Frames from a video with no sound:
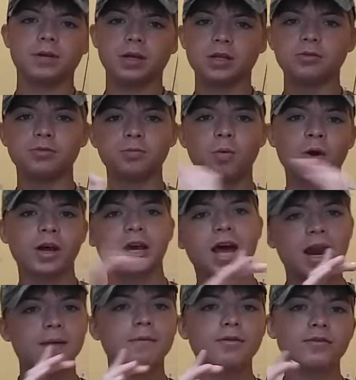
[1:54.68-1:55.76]
you'd want to
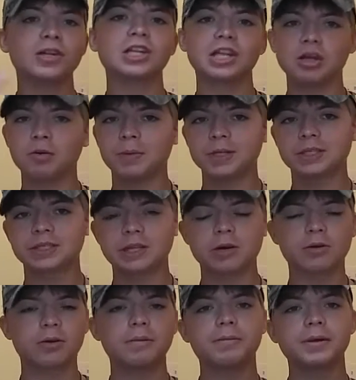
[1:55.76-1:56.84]
kind of move it a little bit
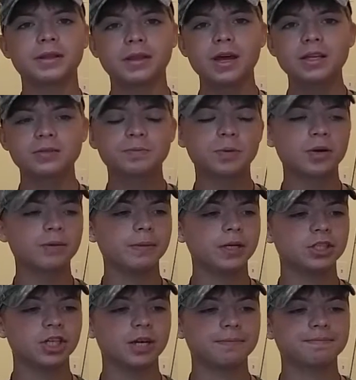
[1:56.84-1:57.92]
slower. But that's pretty
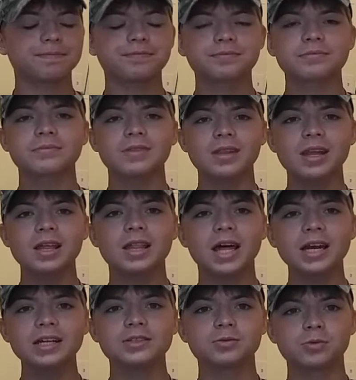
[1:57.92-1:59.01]
much it.
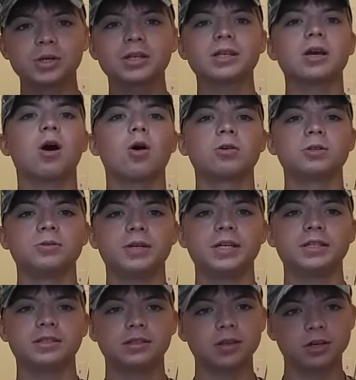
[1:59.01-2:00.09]
That is really all you
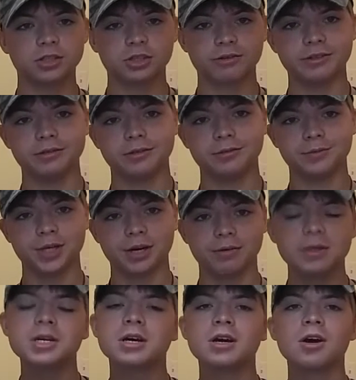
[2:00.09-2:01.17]
need to start your own YouTube
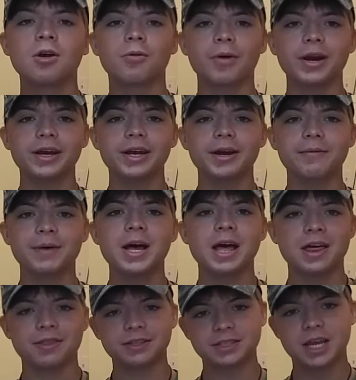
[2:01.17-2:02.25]
channel. Right now,
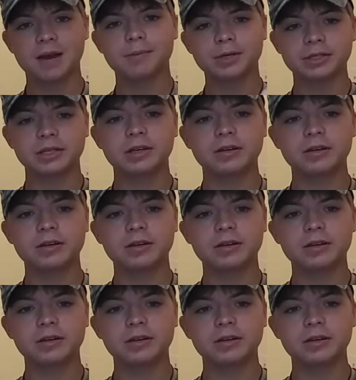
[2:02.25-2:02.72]
this camera is